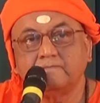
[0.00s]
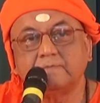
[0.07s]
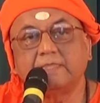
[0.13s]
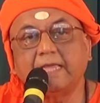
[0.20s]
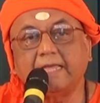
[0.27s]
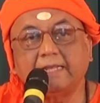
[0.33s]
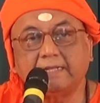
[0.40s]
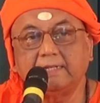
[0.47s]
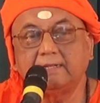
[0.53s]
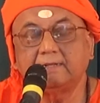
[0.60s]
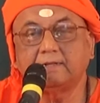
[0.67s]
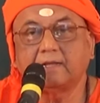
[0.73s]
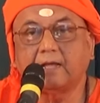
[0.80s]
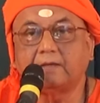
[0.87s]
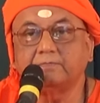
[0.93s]

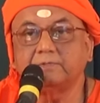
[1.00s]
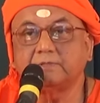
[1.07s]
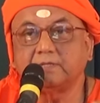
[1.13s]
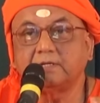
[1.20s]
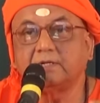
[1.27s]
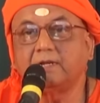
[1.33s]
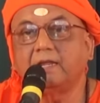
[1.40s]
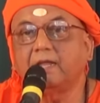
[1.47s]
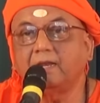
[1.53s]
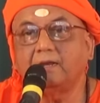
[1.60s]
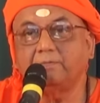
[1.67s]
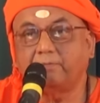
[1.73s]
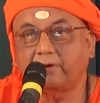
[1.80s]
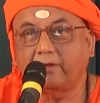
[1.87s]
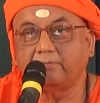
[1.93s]
Then comes the
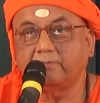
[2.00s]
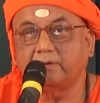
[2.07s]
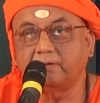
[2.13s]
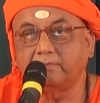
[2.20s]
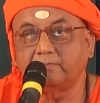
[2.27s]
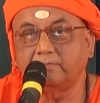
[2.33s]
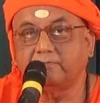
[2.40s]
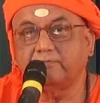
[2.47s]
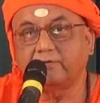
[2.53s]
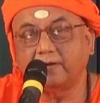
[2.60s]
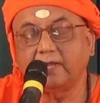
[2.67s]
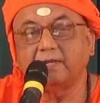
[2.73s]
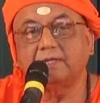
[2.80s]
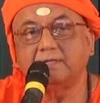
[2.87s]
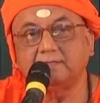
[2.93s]
real problem for
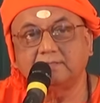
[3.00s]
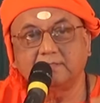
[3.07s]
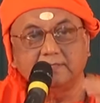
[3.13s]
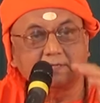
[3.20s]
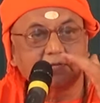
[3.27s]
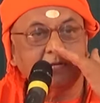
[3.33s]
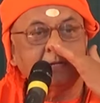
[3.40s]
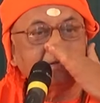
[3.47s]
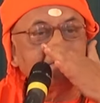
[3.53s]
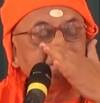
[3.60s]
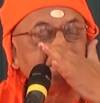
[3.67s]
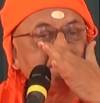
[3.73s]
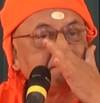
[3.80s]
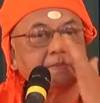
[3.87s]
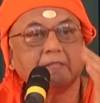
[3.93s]
any seeker.
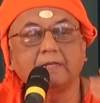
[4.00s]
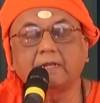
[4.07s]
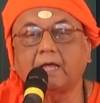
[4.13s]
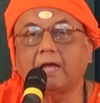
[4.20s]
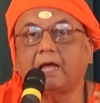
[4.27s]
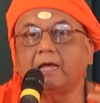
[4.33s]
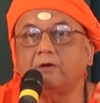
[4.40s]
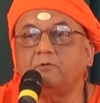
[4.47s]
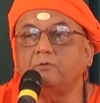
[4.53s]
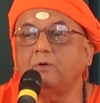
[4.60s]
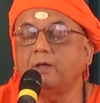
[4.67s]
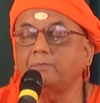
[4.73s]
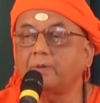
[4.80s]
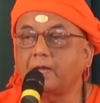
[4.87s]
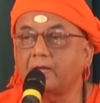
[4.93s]
Then
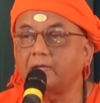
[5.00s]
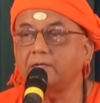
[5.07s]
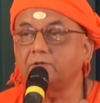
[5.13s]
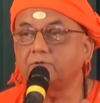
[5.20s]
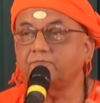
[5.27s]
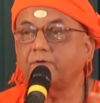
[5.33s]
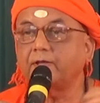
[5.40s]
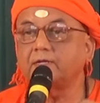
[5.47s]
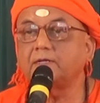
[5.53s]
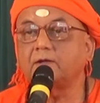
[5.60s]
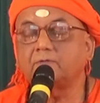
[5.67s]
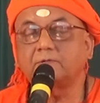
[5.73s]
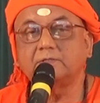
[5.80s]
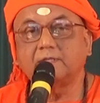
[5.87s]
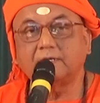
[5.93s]
how am I to find
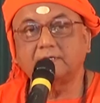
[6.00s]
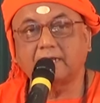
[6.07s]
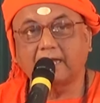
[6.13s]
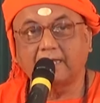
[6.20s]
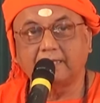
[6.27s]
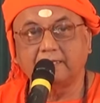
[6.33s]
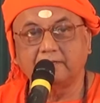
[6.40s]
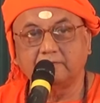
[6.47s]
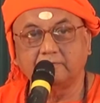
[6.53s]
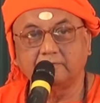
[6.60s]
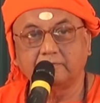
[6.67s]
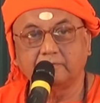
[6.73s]
out that I,